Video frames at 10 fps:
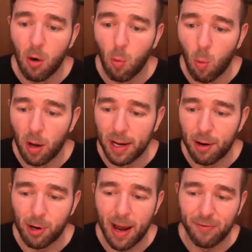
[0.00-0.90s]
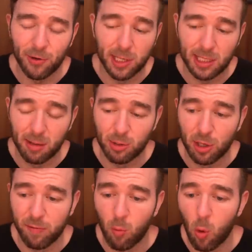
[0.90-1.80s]
1 hour after consumption
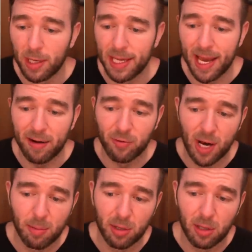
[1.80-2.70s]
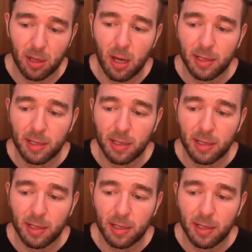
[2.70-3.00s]
of 1 can of Red Bull